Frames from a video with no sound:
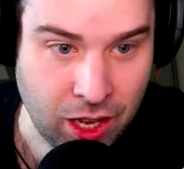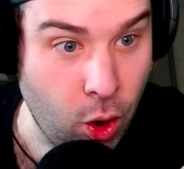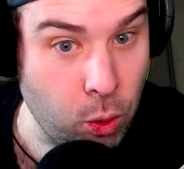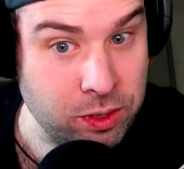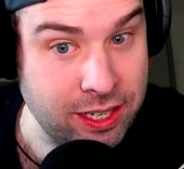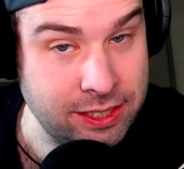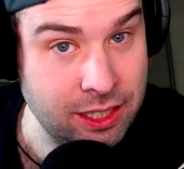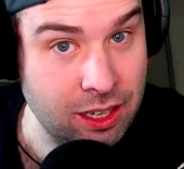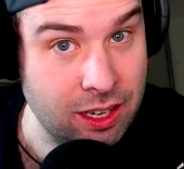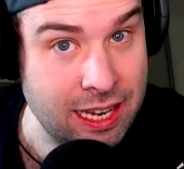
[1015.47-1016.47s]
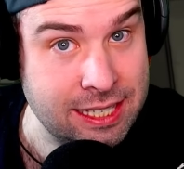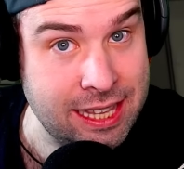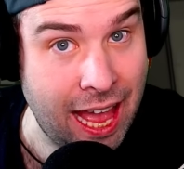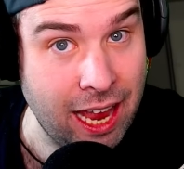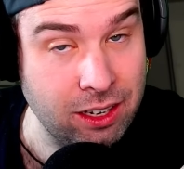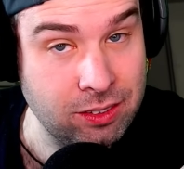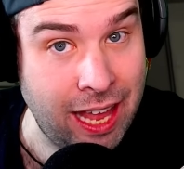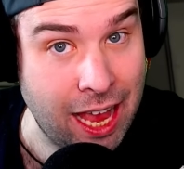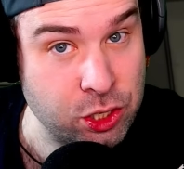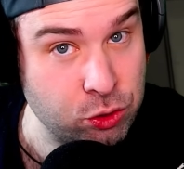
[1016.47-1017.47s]
Odessa, is that
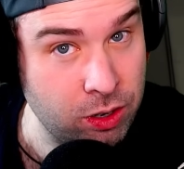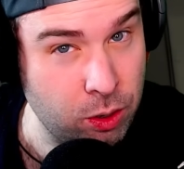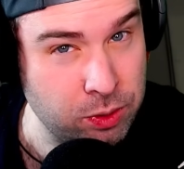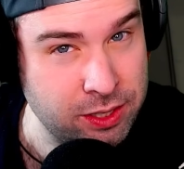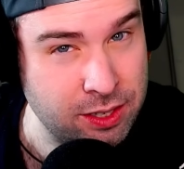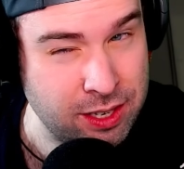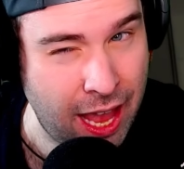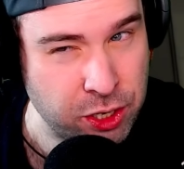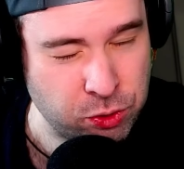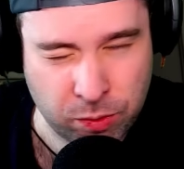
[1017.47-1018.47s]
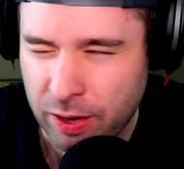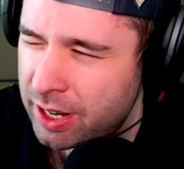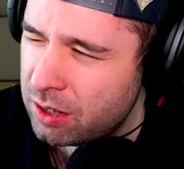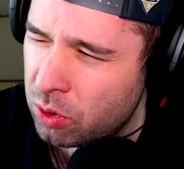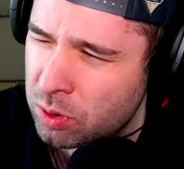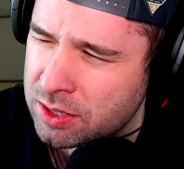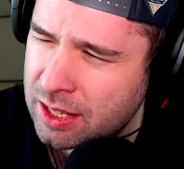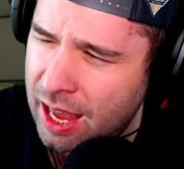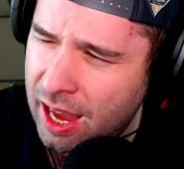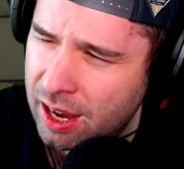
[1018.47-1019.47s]
Castra? Odessa's Castra, right? Or is
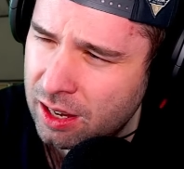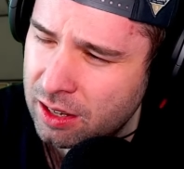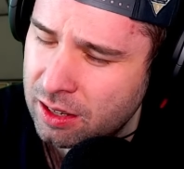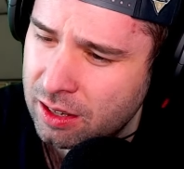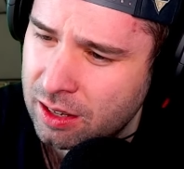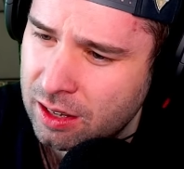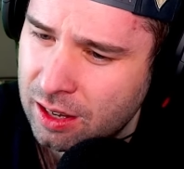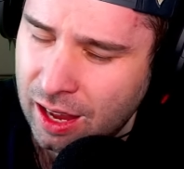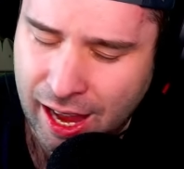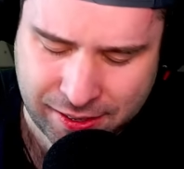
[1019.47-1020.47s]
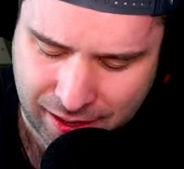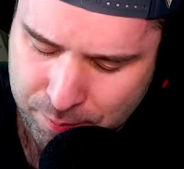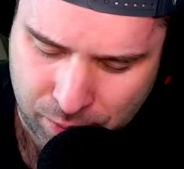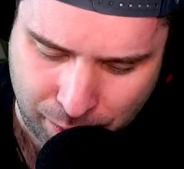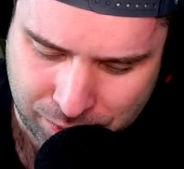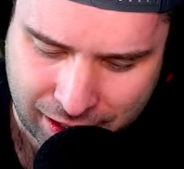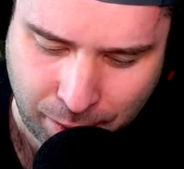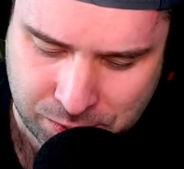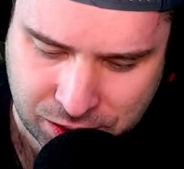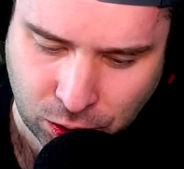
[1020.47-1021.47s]
that...
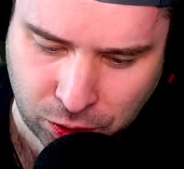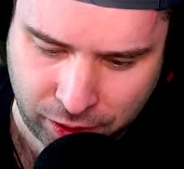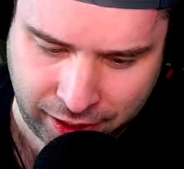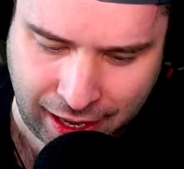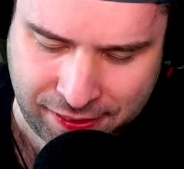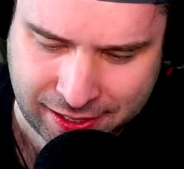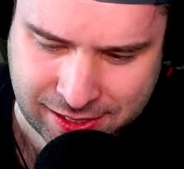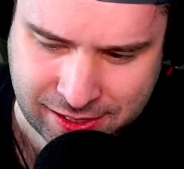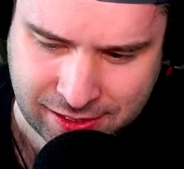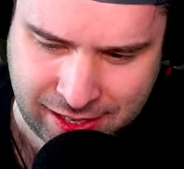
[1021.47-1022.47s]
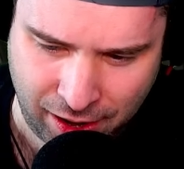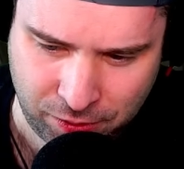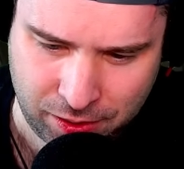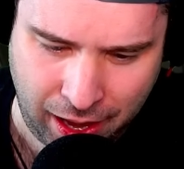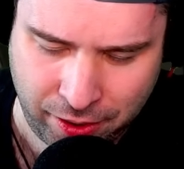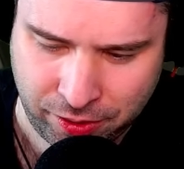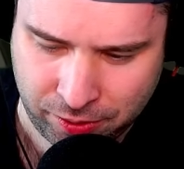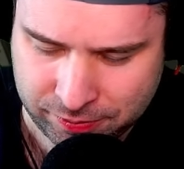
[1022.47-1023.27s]
I'm still learning. I think it's Terra. I don't know.